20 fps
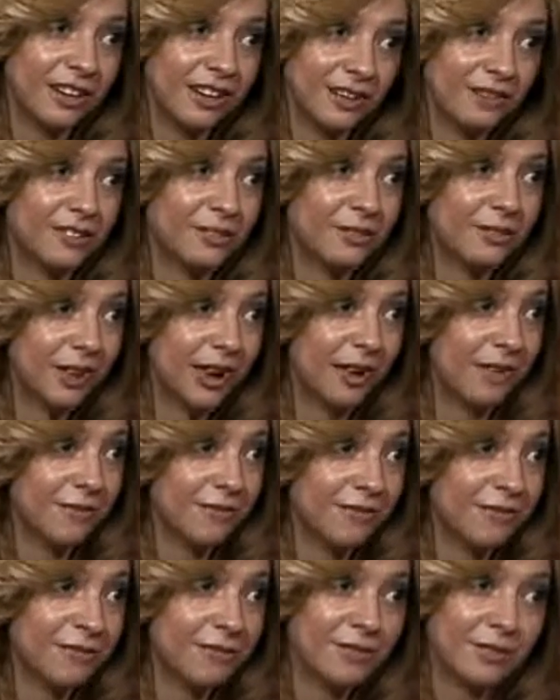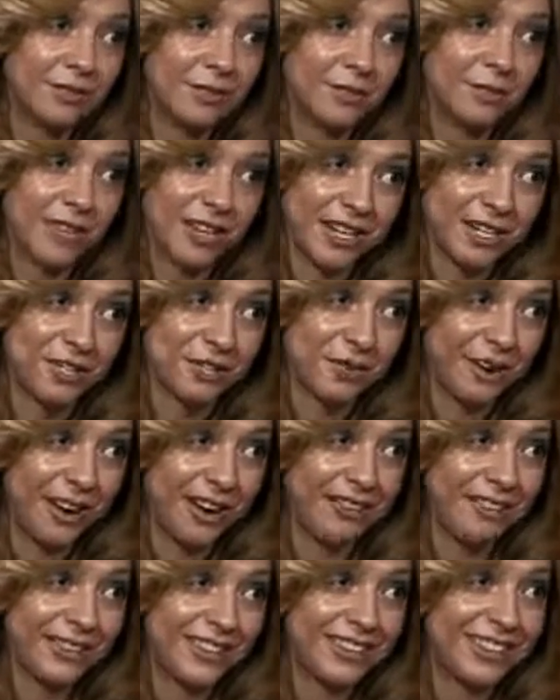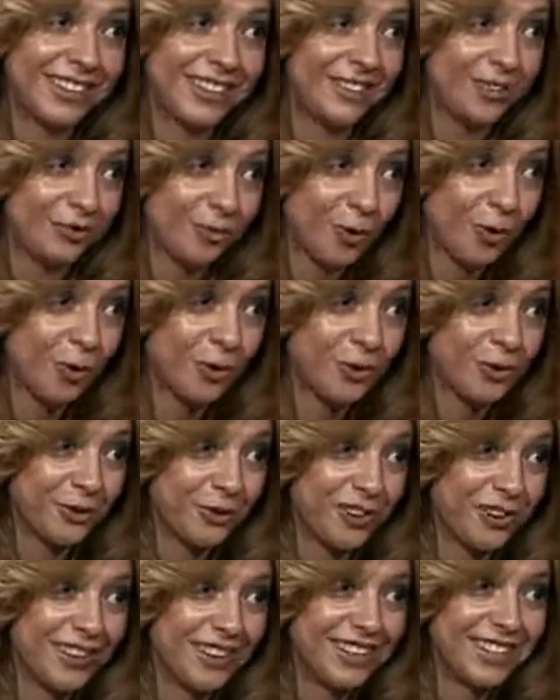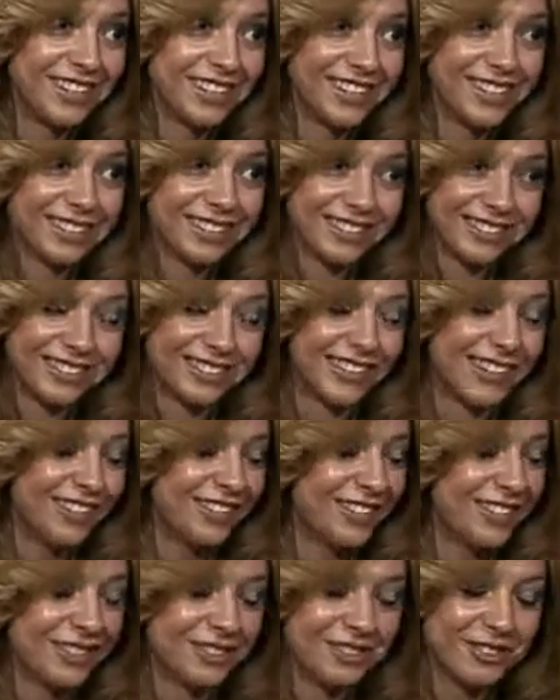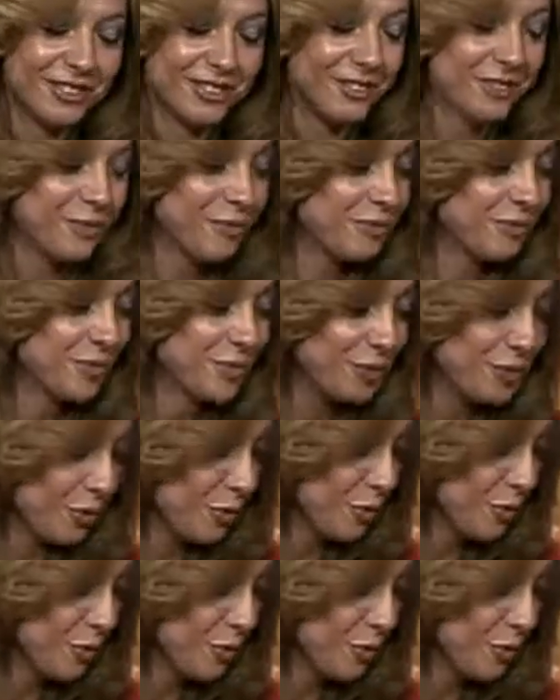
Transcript: to have the place you have and the role you are, that you so